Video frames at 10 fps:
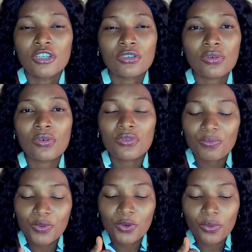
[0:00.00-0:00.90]

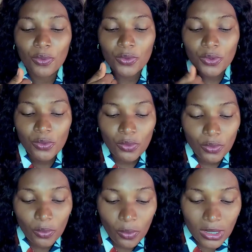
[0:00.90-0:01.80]
So
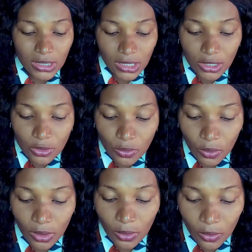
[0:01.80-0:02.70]
one thing you
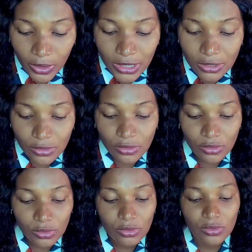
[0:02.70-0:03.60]
were going
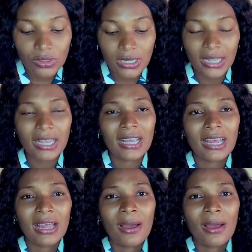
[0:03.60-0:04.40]
to do today,